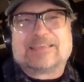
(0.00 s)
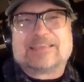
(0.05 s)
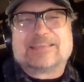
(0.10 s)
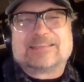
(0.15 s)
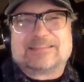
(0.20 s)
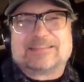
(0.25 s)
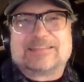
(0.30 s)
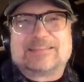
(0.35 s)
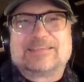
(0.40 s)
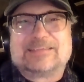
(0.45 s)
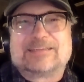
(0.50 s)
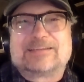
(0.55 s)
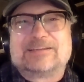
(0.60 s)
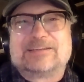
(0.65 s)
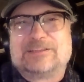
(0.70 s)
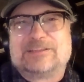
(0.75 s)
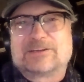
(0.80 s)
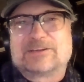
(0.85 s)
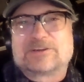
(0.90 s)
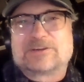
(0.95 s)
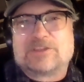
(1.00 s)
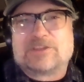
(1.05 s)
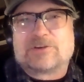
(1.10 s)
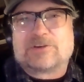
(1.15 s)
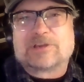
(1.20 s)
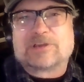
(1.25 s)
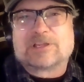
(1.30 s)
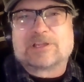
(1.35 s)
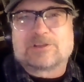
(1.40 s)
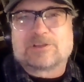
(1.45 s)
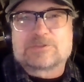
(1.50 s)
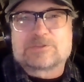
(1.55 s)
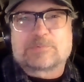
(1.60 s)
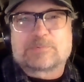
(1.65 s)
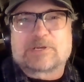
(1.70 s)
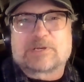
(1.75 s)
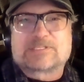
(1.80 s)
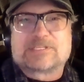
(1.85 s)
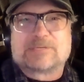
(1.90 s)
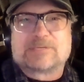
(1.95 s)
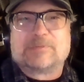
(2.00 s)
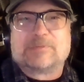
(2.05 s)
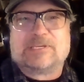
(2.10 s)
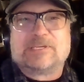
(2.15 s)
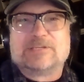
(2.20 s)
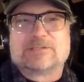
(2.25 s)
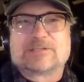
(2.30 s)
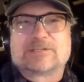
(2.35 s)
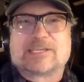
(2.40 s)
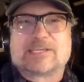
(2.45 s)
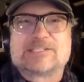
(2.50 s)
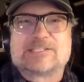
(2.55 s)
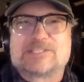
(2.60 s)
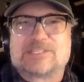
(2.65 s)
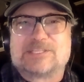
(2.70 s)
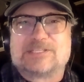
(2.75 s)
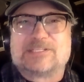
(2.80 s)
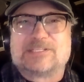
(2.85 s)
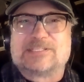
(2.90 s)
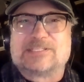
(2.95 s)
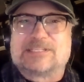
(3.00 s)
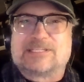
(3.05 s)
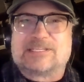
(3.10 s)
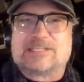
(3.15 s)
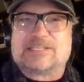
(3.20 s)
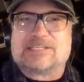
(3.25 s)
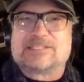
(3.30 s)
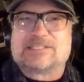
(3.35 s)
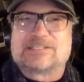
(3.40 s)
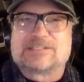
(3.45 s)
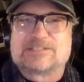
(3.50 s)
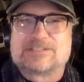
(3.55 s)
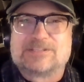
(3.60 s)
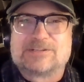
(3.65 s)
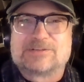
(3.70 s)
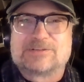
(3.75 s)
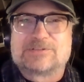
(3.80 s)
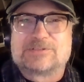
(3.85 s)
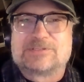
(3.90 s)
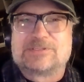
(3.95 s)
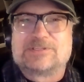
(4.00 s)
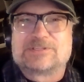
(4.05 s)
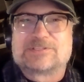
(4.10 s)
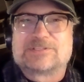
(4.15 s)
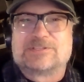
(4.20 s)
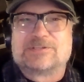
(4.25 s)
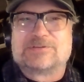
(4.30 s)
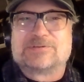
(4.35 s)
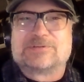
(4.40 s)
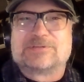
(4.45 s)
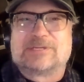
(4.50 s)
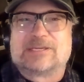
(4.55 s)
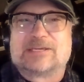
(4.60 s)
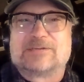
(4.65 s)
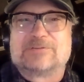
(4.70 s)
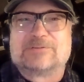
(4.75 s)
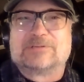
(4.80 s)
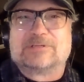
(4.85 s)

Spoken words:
okay. You're in close proximity. You'll catch the disease. There's no doubt.